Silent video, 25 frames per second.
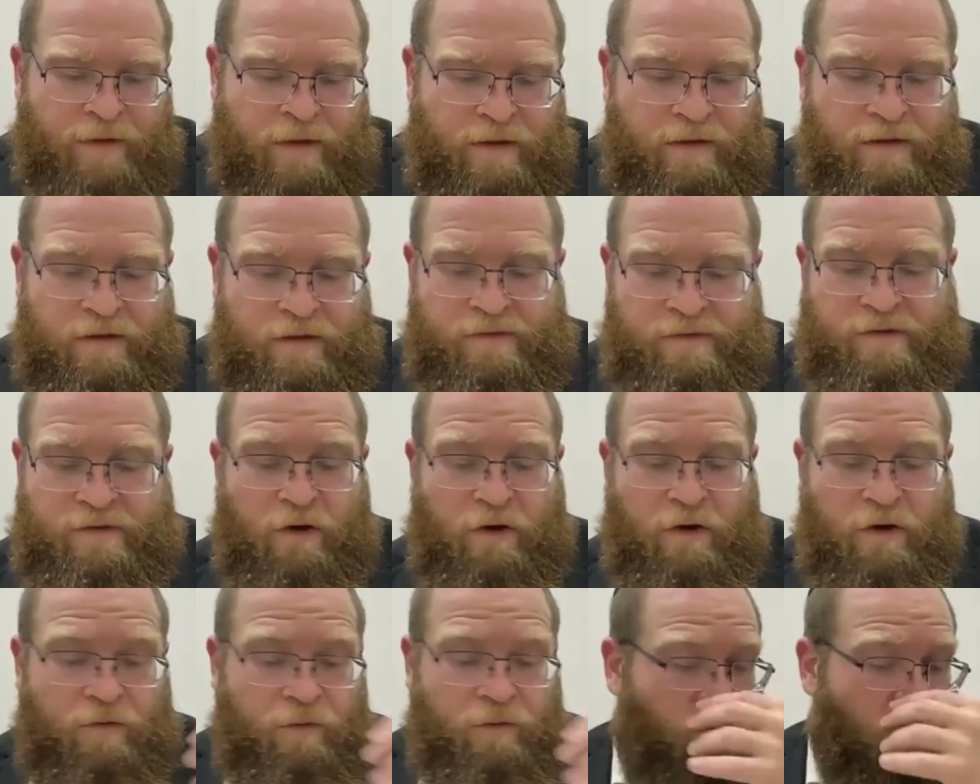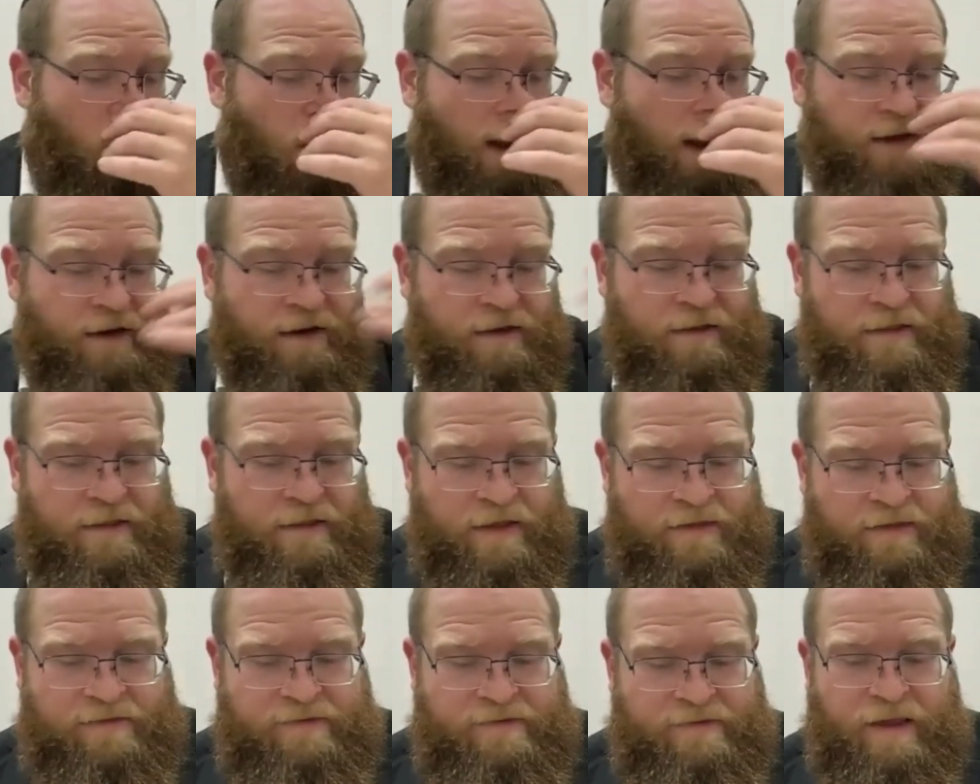So why did
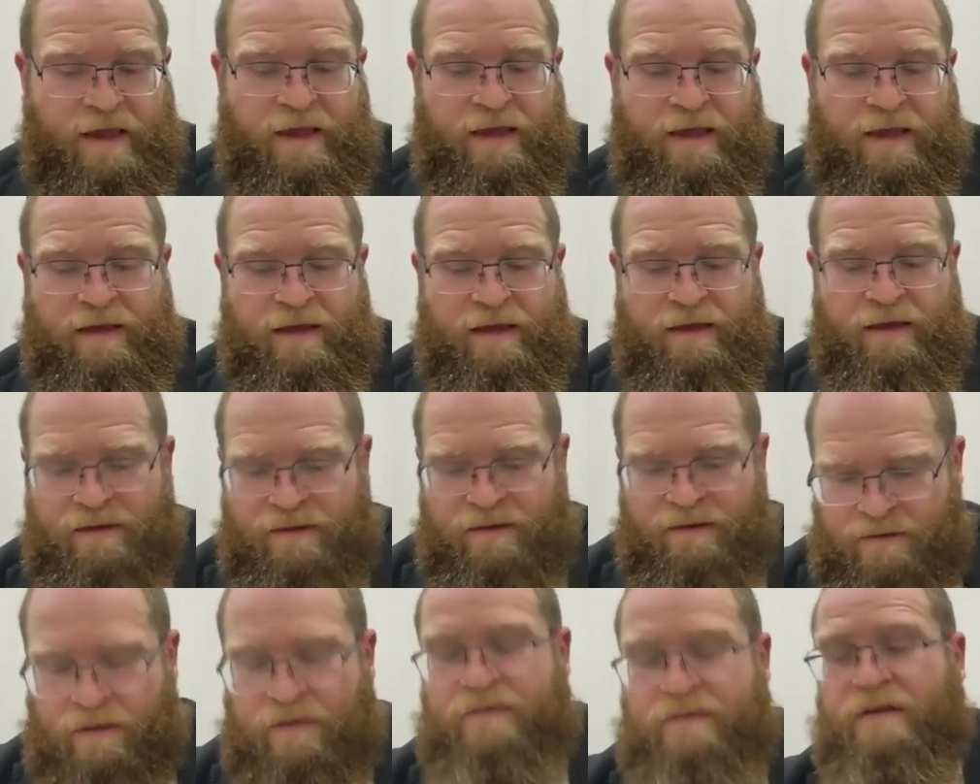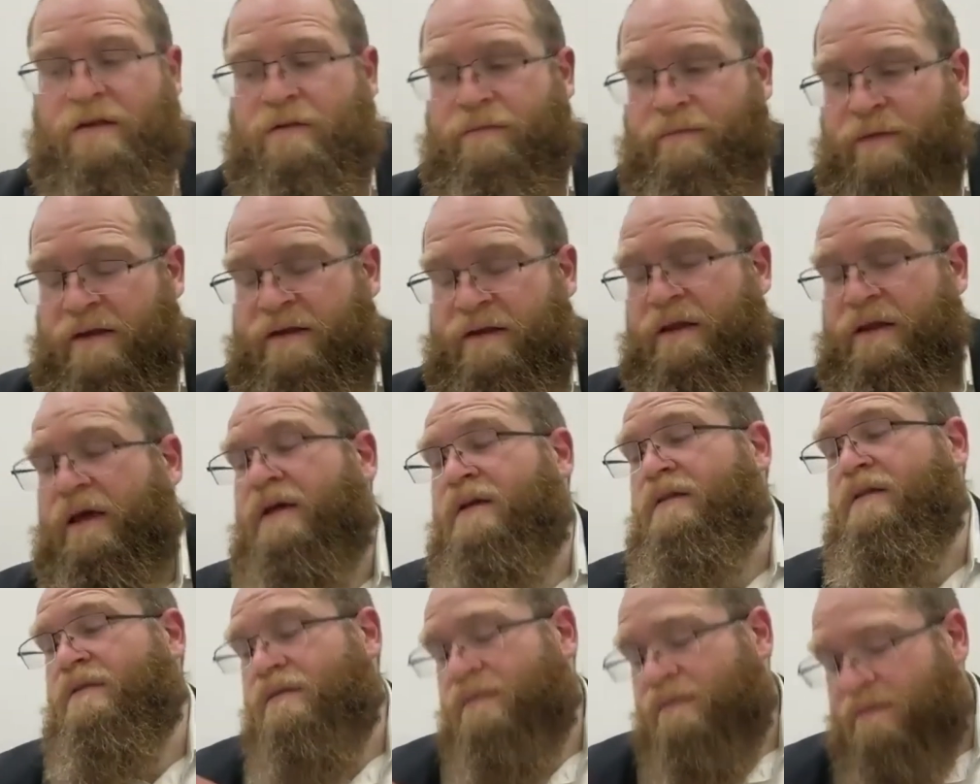they say until
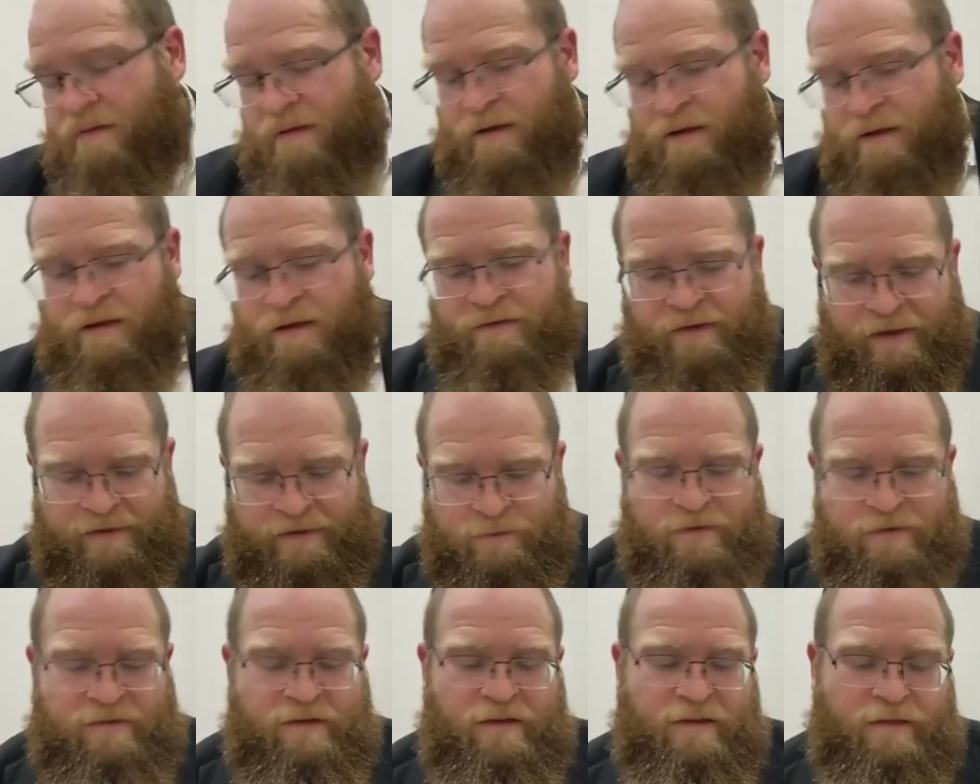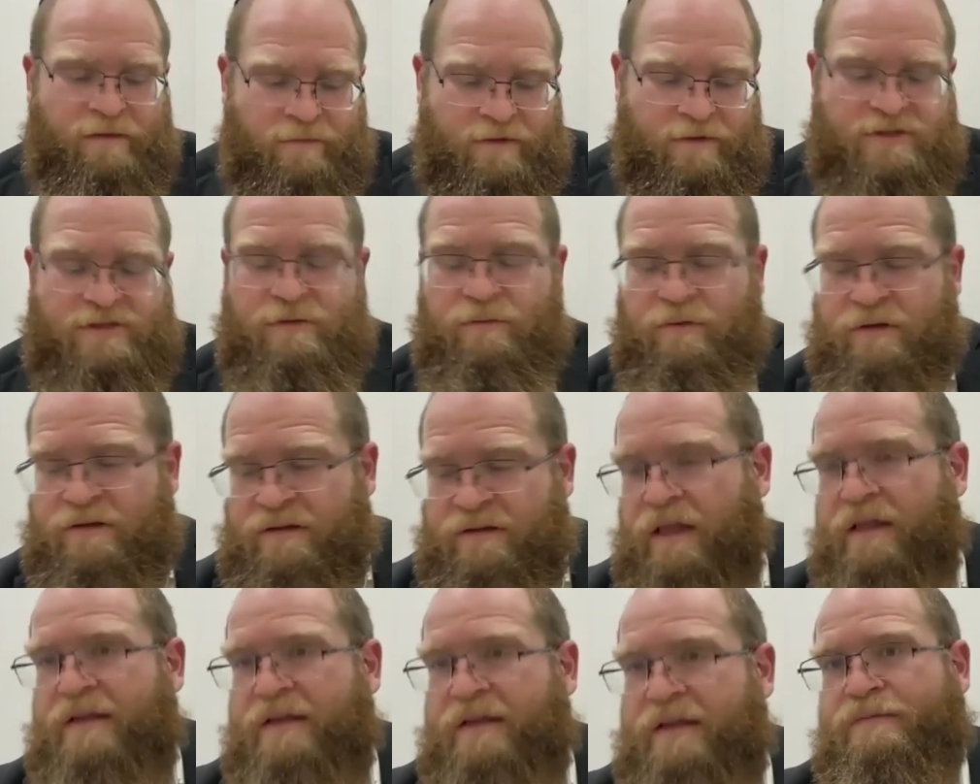midnight? So as we'll see, the Mishnah will
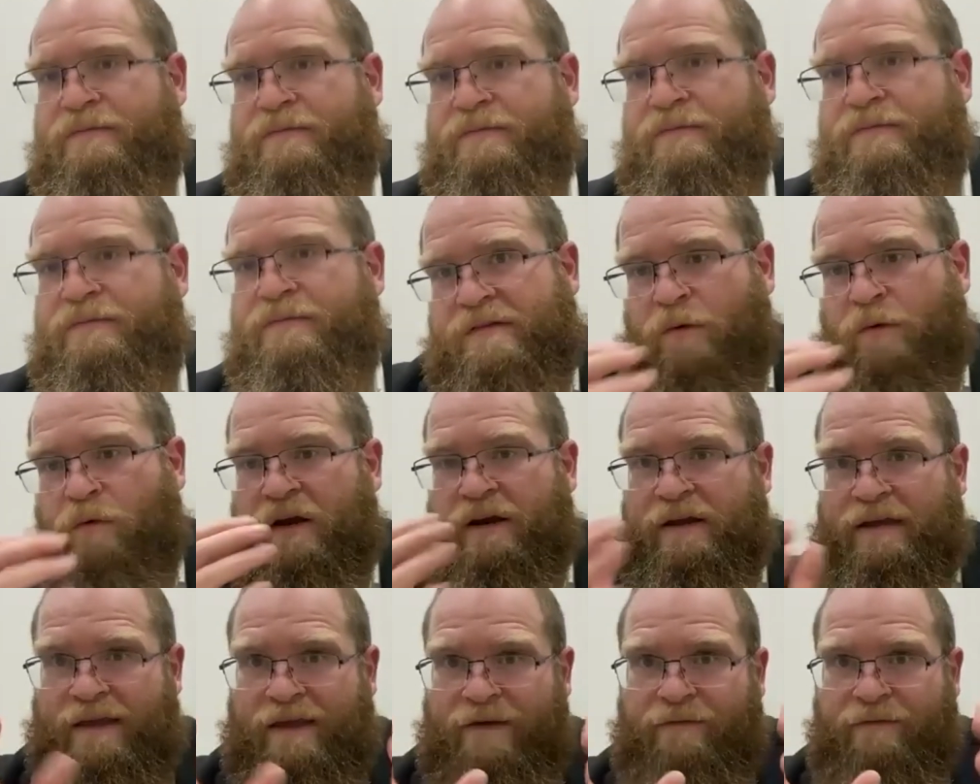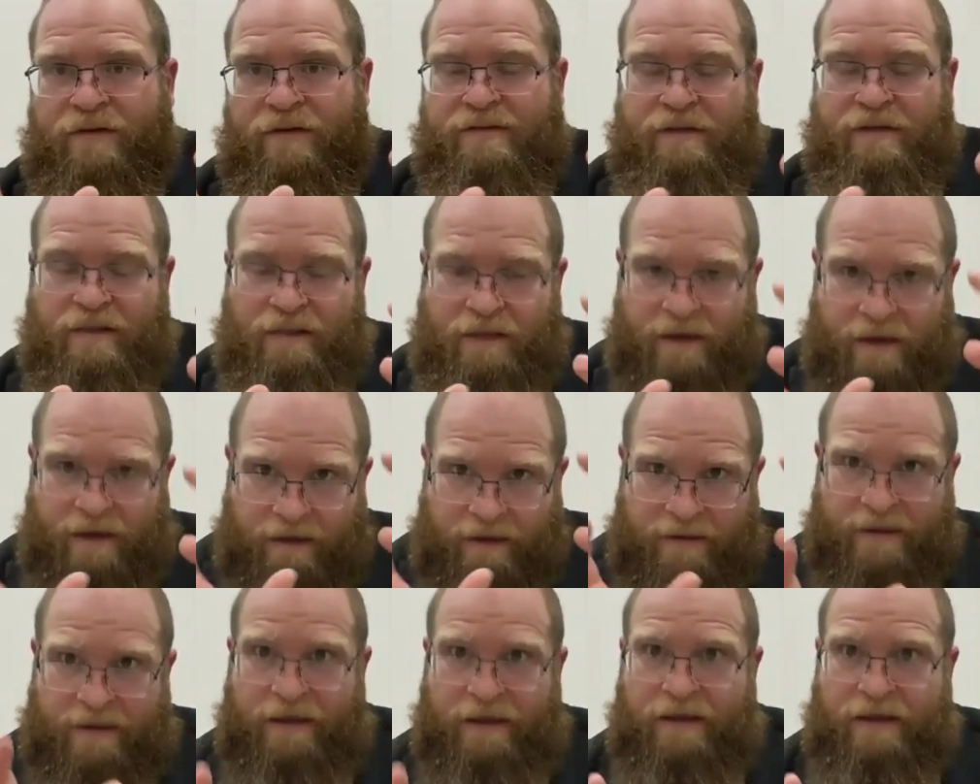tell us because they want to give us a
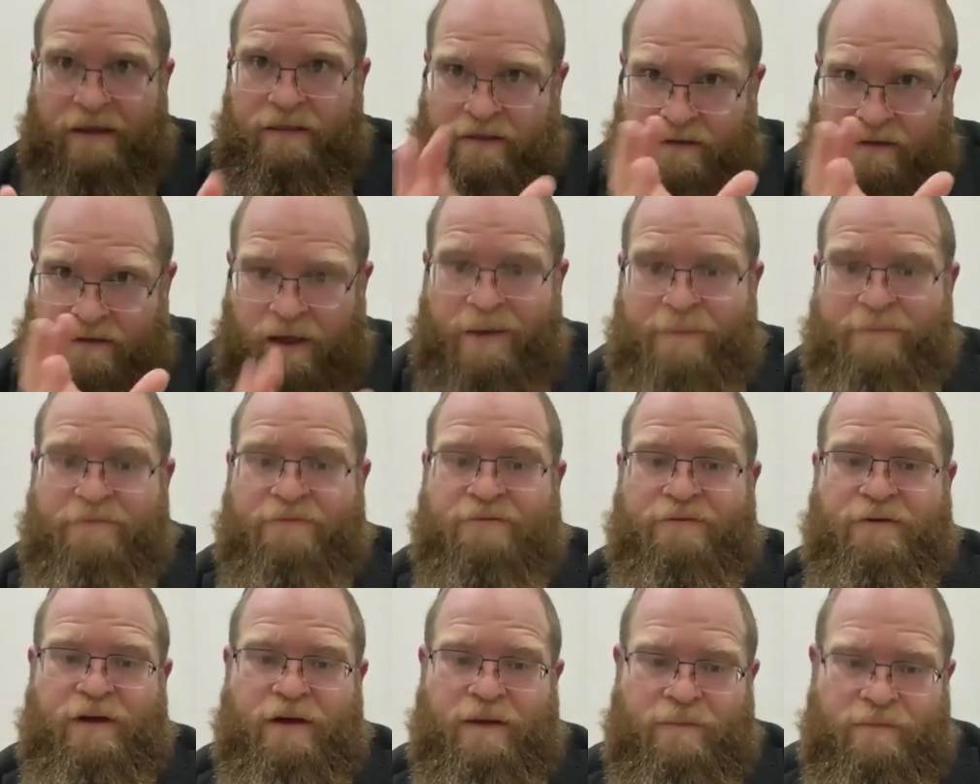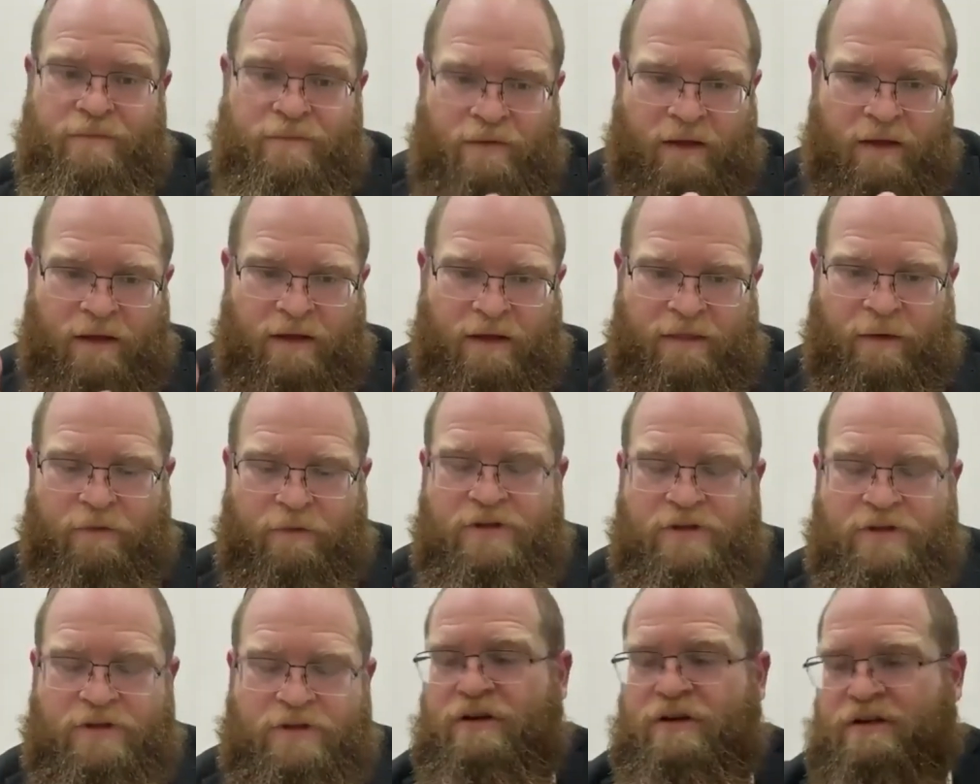lechatchila time frame that
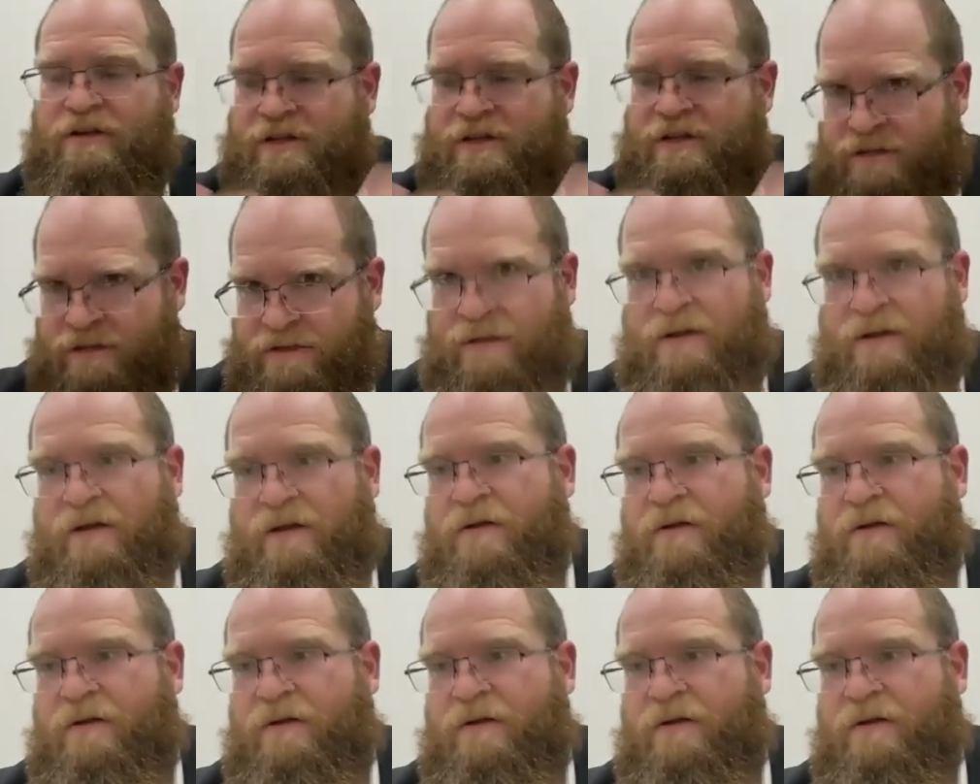we shouldn't just be